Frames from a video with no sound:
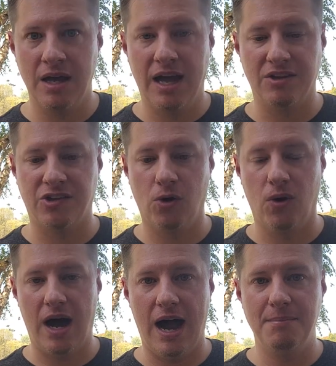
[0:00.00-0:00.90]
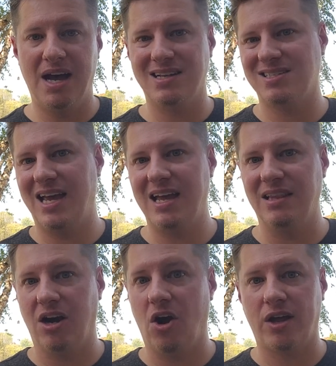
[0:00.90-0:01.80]
And so I'm not saying
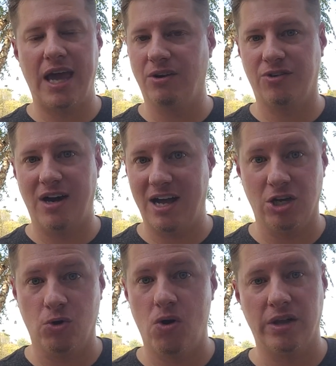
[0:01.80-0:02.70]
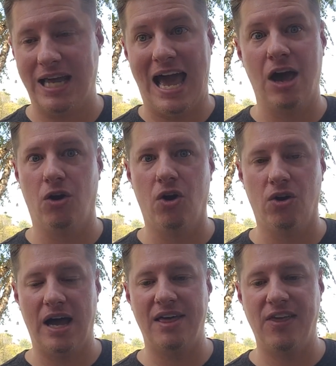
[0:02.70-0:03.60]
that our candles are not good quality at
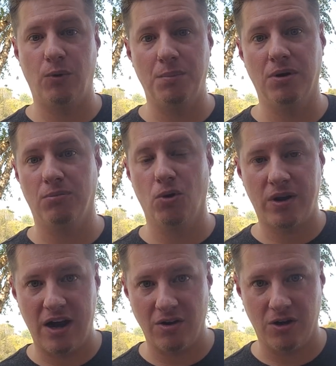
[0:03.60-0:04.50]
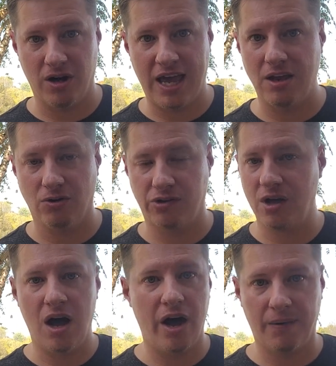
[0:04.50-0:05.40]
all. I think we put more care into our candles,
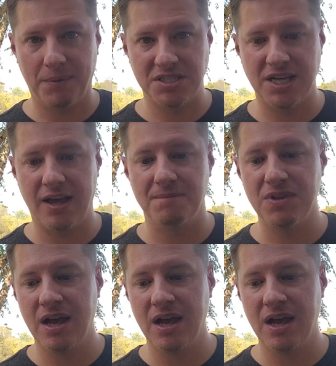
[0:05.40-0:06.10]
100%.